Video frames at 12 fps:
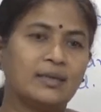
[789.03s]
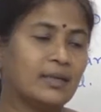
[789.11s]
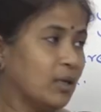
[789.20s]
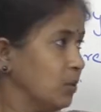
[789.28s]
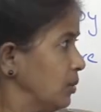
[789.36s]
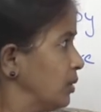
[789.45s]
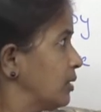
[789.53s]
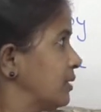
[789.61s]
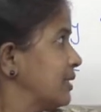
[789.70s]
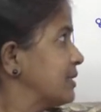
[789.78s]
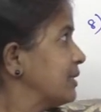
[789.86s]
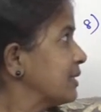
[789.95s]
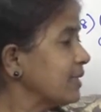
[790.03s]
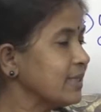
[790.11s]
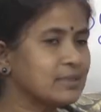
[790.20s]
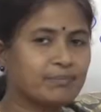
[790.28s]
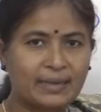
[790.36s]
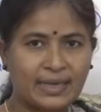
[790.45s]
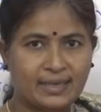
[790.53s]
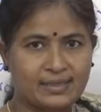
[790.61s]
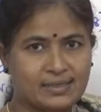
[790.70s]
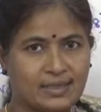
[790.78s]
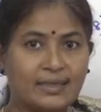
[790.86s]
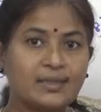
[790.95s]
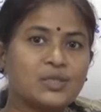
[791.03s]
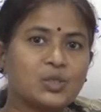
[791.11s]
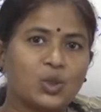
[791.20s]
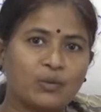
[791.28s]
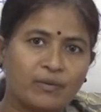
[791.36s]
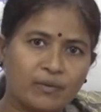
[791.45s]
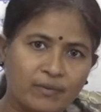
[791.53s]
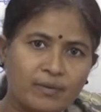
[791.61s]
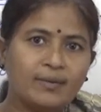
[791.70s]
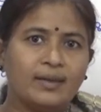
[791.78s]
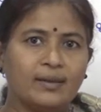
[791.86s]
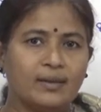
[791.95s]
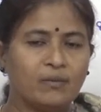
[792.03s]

Now the circle is placed instead of a vowel.